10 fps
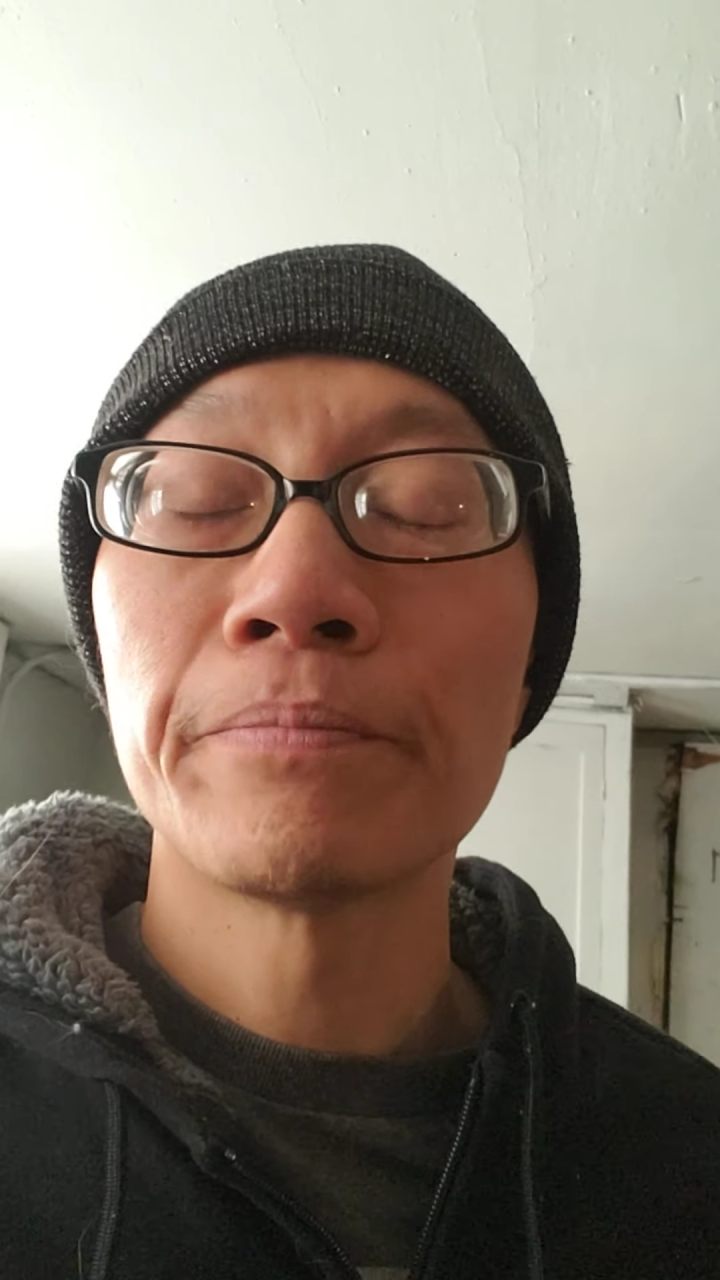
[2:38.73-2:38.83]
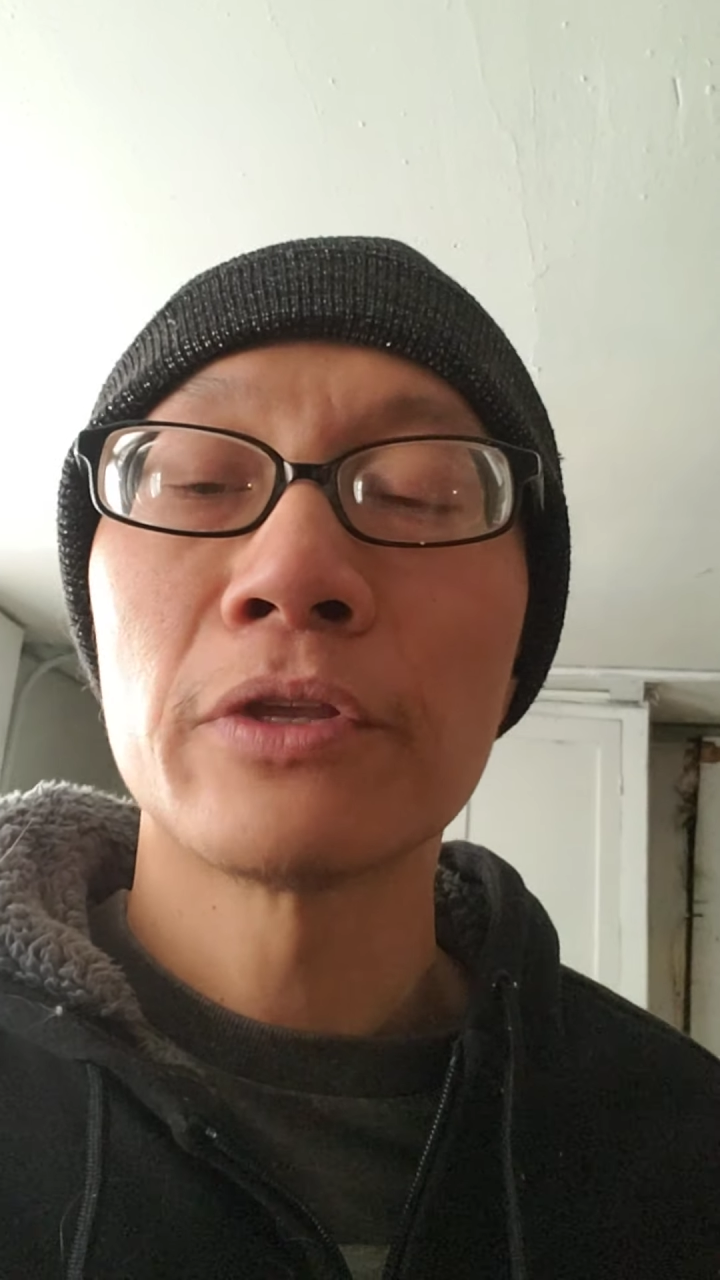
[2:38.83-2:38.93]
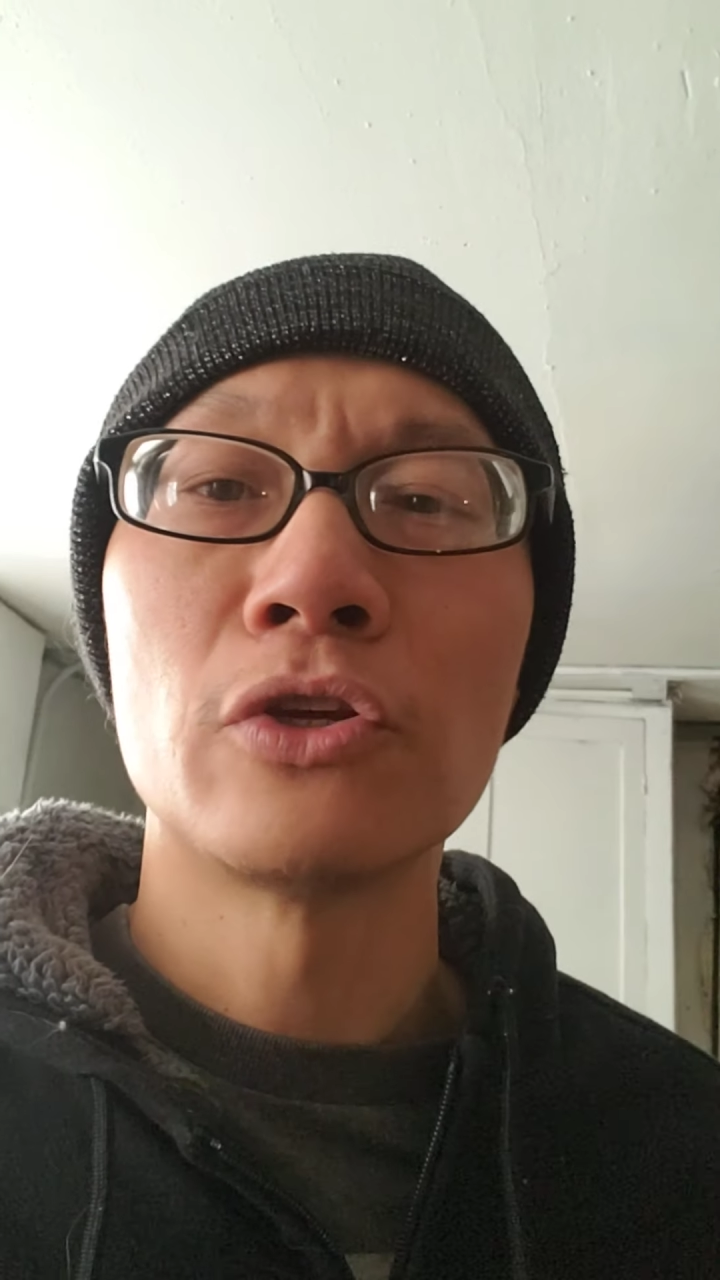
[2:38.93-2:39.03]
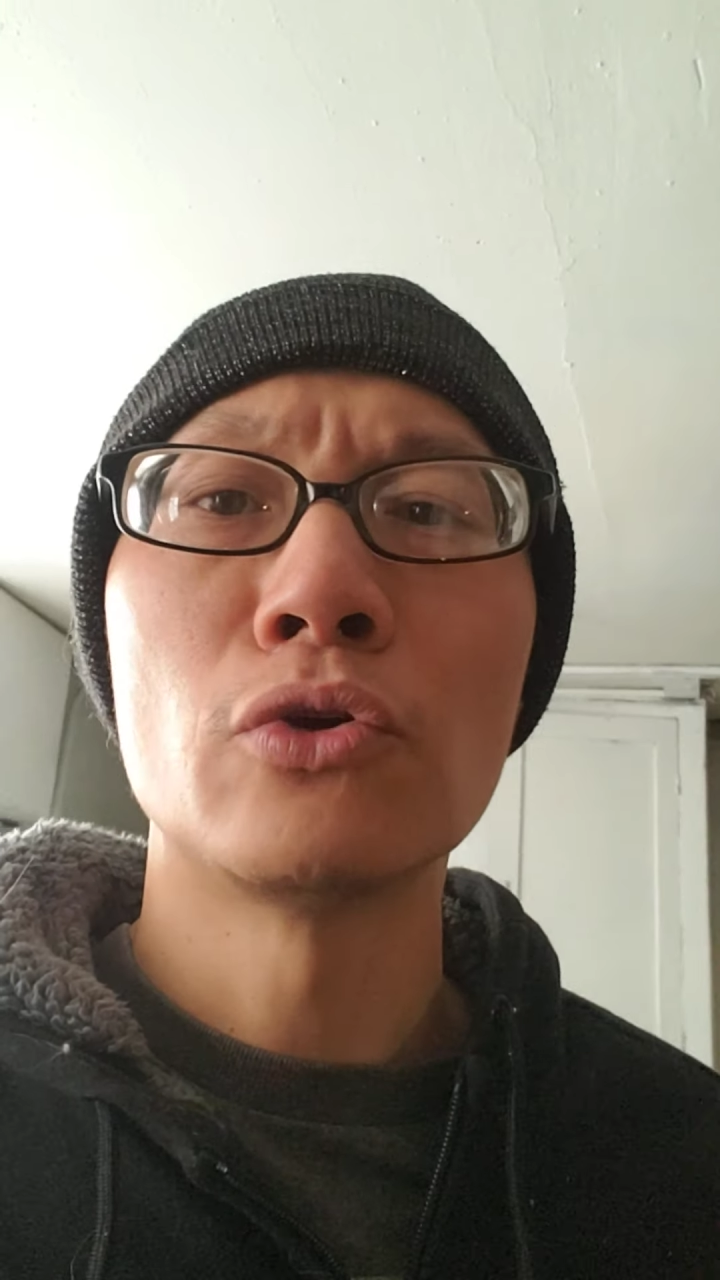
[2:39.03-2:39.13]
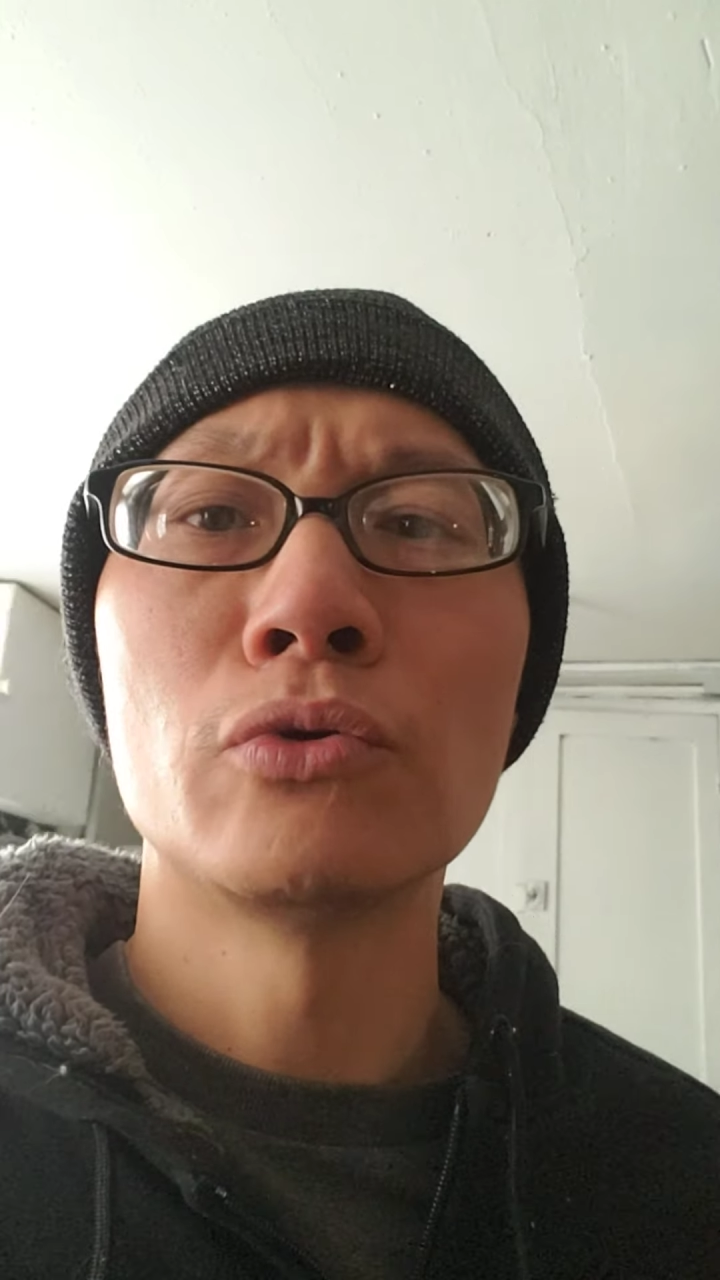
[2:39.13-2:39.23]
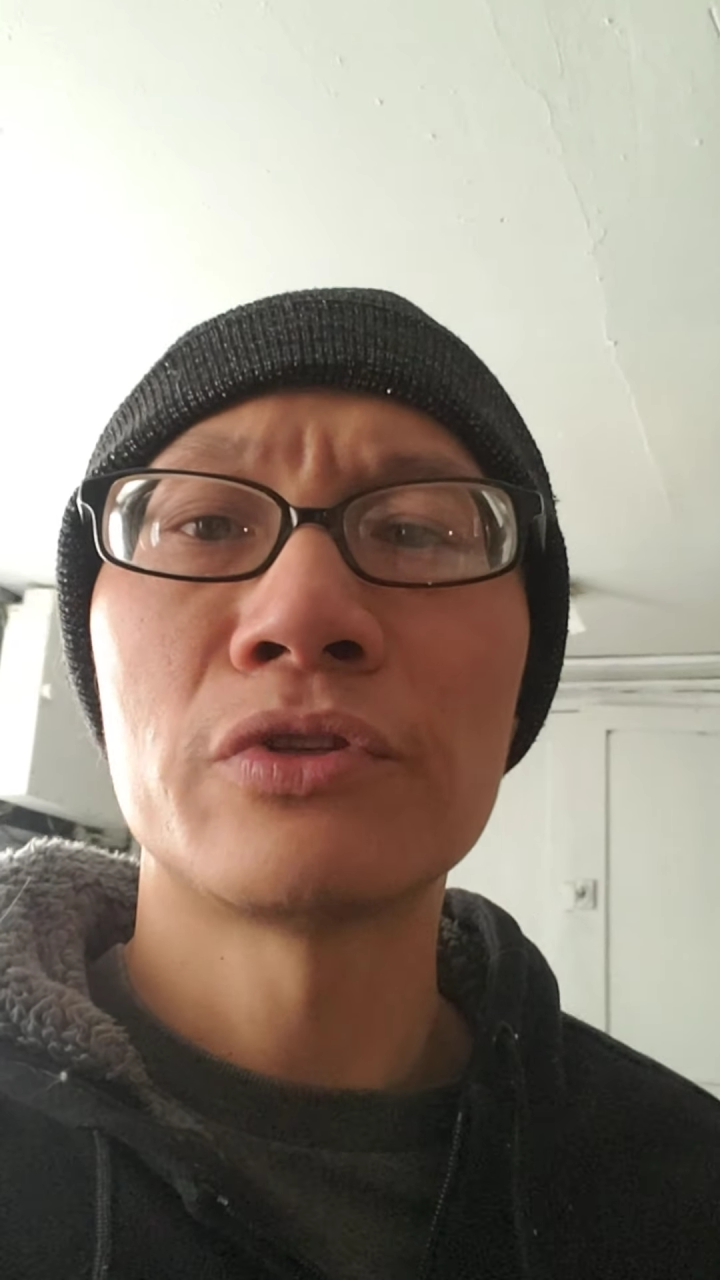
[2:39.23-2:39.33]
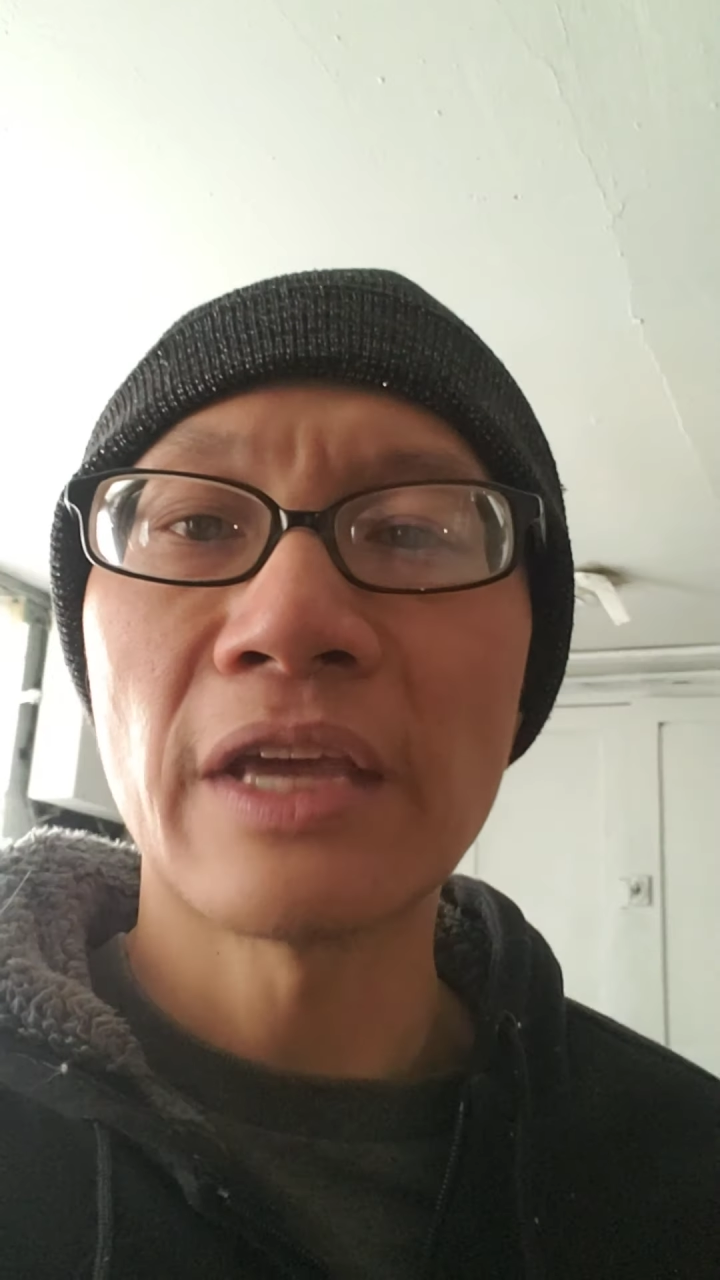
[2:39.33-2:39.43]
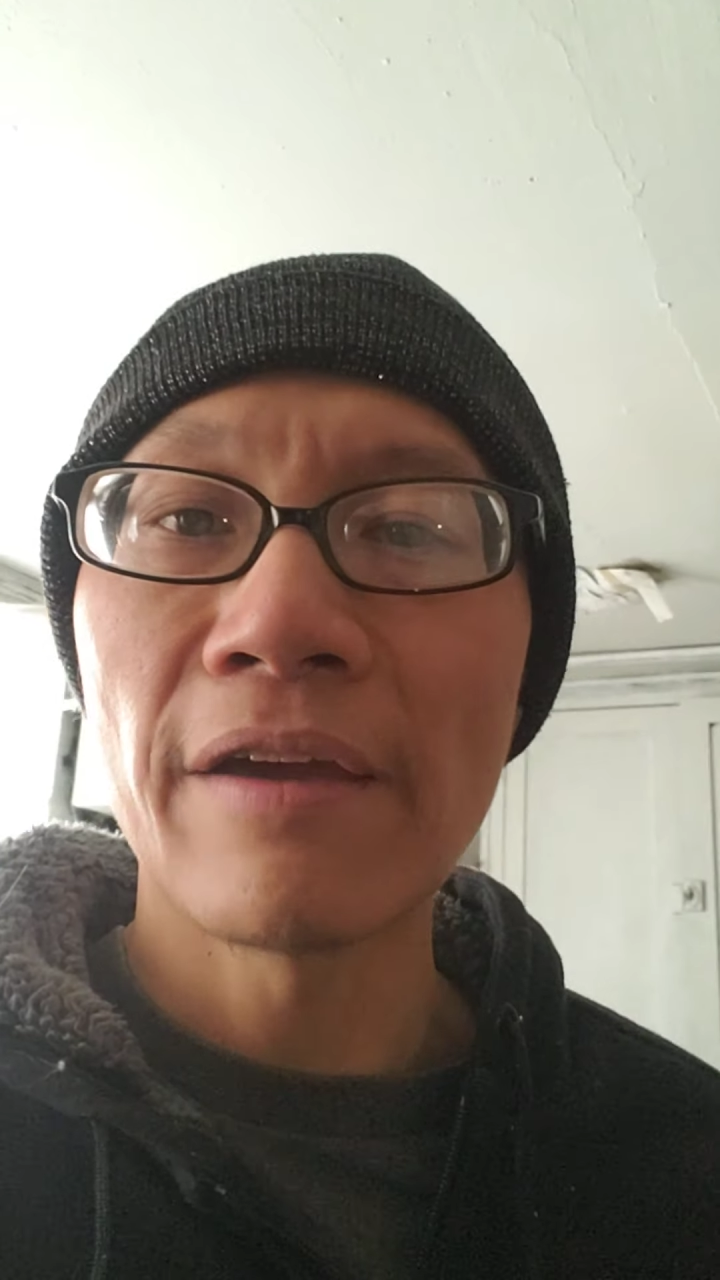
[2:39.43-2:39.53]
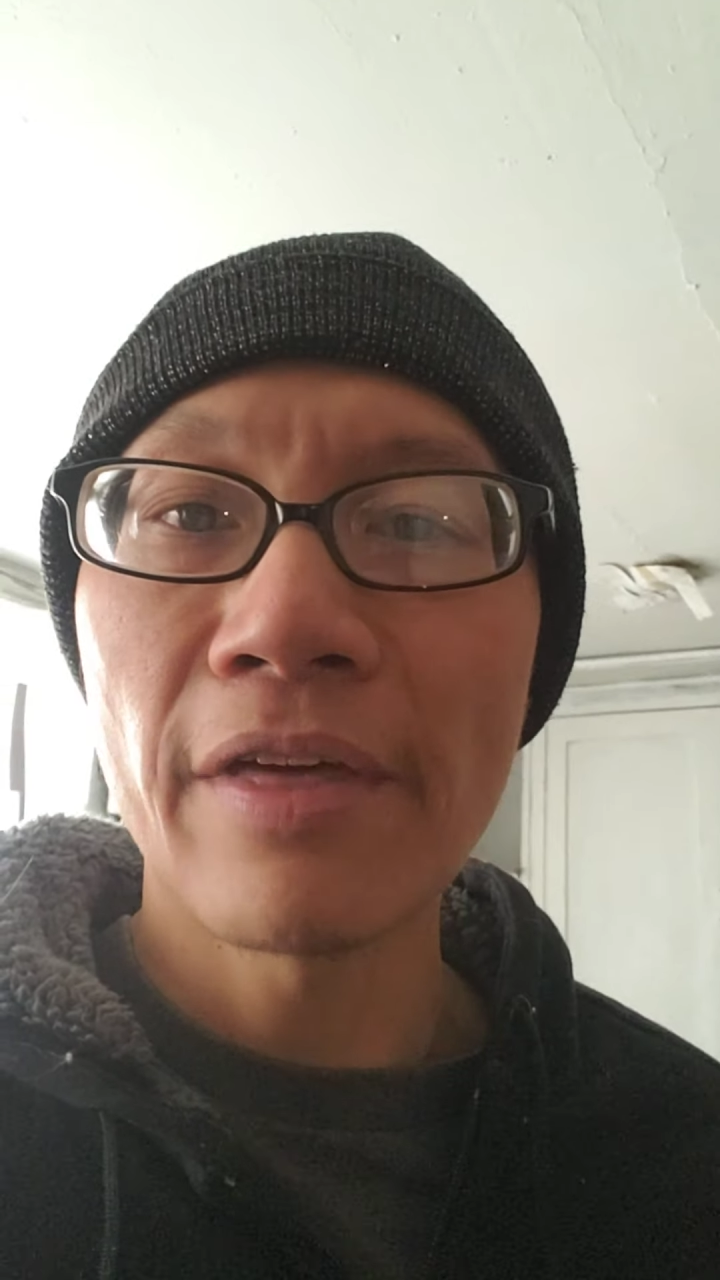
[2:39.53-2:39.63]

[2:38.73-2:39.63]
You save